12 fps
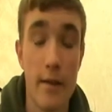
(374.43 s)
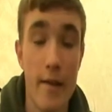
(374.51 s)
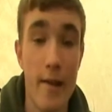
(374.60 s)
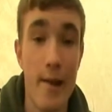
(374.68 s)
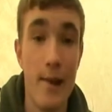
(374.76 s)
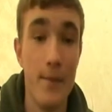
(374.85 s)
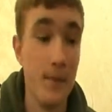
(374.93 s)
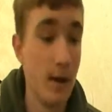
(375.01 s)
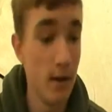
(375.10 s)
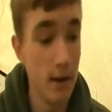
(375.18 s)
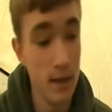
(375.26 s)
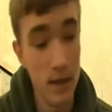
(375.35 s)

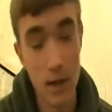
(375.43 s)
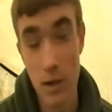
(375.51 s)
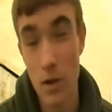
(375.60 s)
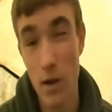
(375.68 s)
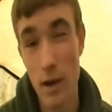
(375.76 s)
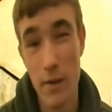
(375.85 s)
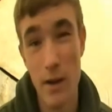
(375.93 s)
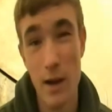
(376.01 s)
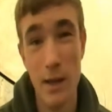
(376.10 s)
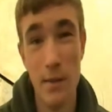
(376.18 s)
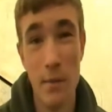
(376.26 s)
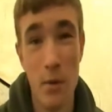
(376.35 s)
I got here
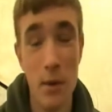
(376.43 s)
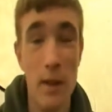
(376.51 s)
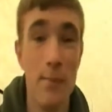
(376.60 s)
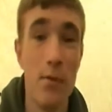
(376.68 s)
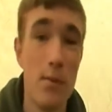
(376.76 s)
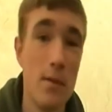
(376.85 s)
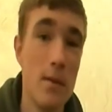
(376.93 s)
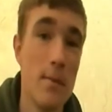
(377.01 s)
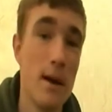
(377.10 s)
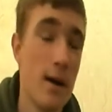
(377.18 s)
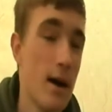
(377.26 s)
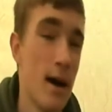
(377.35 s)
early in the morning, probably
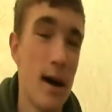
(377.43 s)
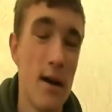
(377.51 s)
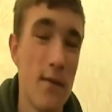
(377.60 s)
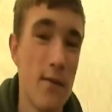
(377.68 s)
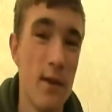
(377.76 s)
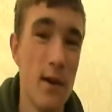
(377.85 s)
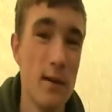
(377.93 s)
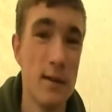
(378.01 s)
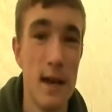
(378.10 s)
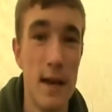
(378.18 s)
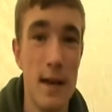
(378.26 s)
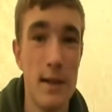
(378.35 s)
about 9:30,
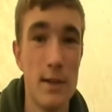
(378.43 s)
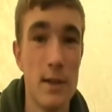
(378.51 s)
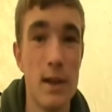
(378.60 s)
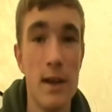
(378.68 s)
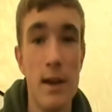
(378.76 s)
10ish.